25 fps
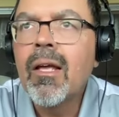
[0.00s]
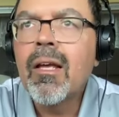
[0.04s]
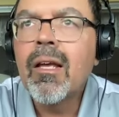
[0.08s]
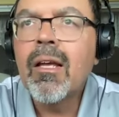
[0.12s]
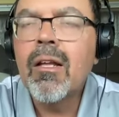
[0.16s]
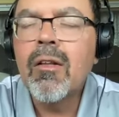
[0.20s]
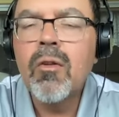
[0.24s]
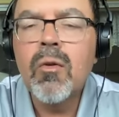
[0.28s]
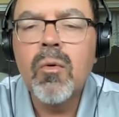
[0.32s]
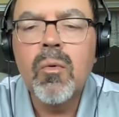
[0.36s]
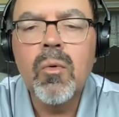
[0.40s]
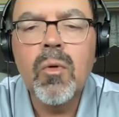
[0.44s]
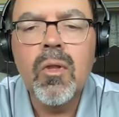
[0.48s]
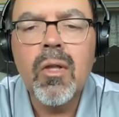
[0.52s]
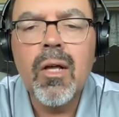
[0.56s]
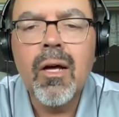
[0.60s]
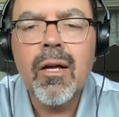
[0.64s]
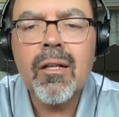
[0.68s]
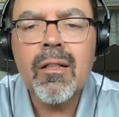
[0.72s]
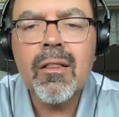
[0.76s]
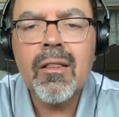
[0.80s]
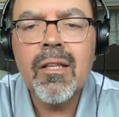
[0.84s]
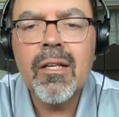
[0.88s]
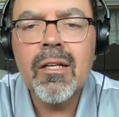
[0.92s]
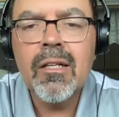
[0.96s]
can do a lot
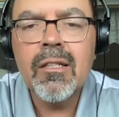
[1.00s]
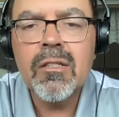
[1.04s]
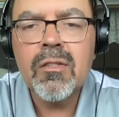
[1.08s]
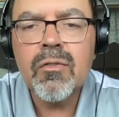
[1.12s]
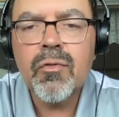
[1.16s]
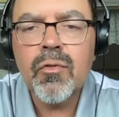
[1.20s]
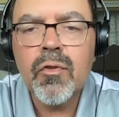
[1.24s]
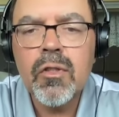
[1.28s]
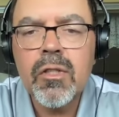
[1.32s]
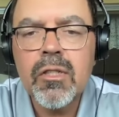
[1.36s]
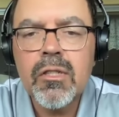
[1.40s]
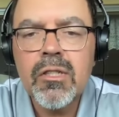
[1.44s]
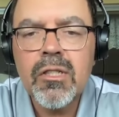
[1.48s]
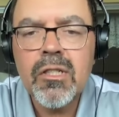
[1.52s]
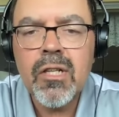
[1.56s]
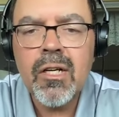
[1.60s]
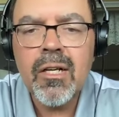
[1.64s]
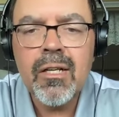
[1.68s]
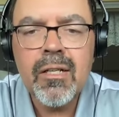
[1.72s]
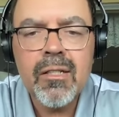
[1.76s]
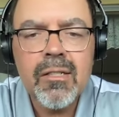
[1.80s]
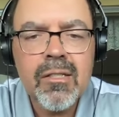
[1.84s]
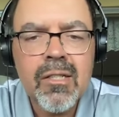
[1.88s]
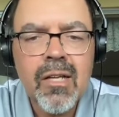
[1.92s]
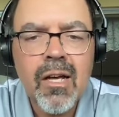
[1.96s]
of things for the
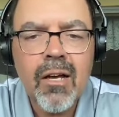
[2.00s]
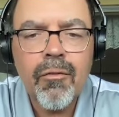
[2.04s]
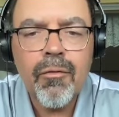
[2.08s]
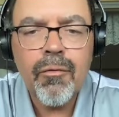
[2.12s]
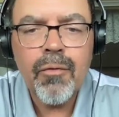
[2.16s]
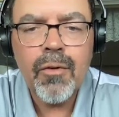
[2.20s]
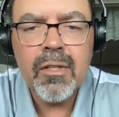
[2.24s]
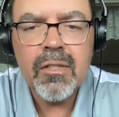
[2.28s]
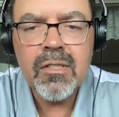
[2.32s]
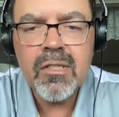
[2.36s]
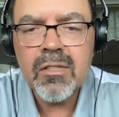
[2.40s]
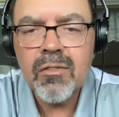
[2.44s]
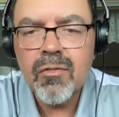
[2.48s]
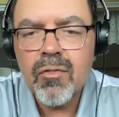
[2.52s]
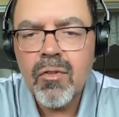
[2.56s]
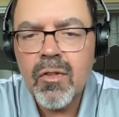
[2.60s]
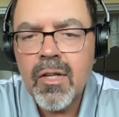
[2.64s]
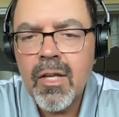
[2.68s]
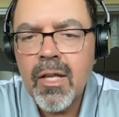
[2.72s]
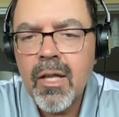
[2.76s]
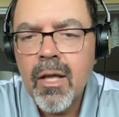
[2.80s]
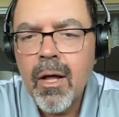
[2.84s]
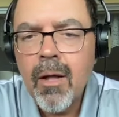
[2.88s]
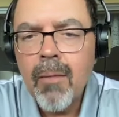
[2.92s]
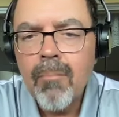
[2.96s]
Giants
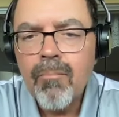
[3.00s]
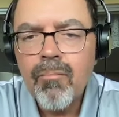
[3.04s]
offensively.